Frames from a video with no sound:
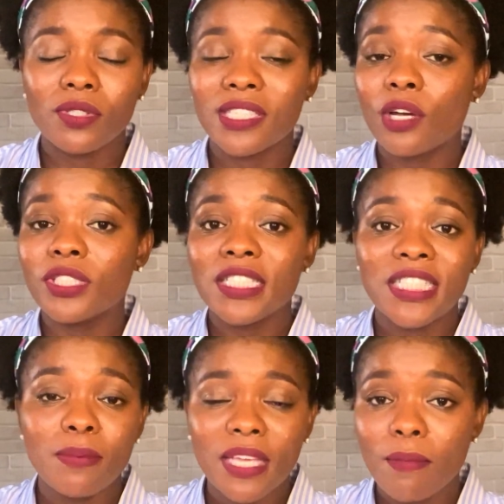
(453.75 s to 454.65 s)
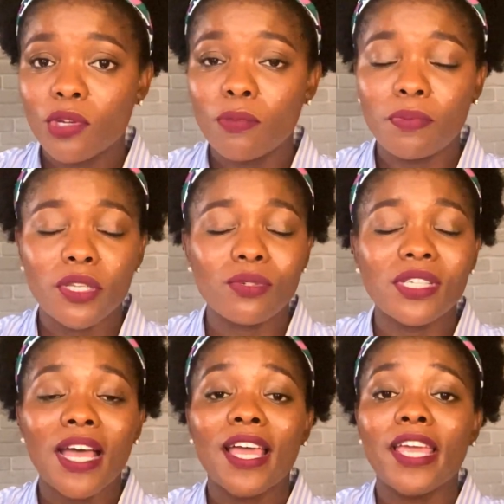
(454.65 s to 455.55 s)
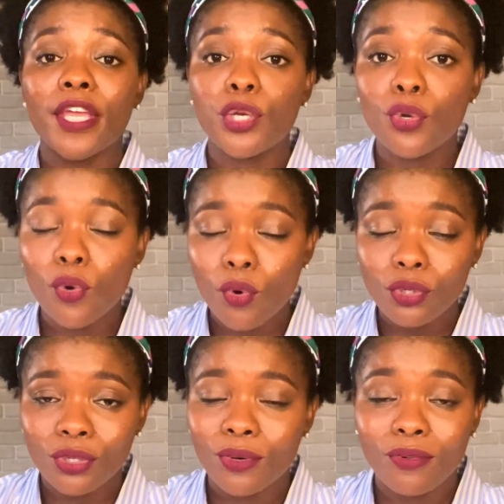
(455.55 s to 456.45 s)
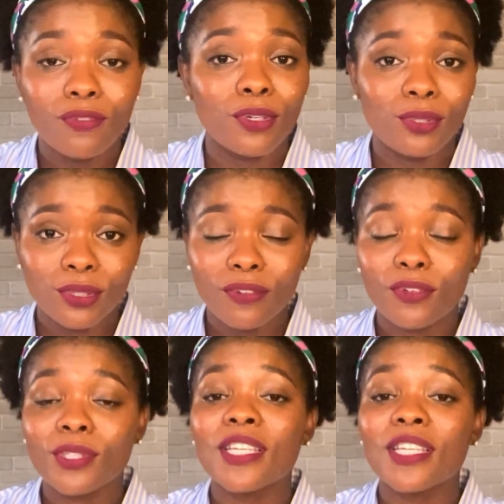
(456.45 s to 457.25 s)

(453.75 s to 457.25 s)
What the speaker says: Now, the deep chemical peels are a no-no for those of us